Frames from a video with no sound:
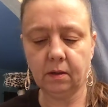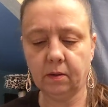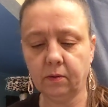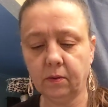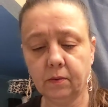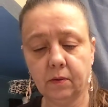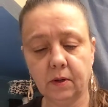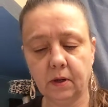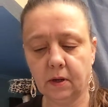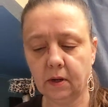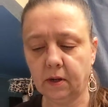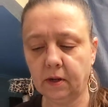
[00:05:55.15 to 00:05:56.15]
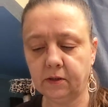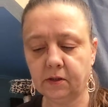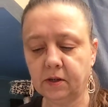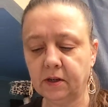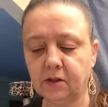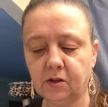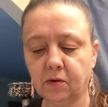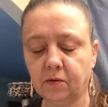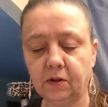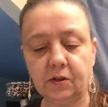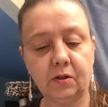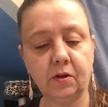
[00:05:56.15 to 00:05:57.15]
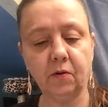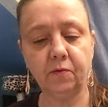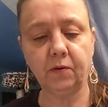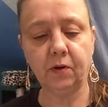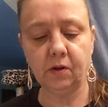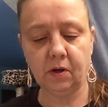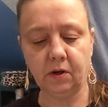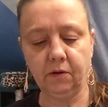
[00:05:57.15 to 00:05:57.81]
don't know. It's so full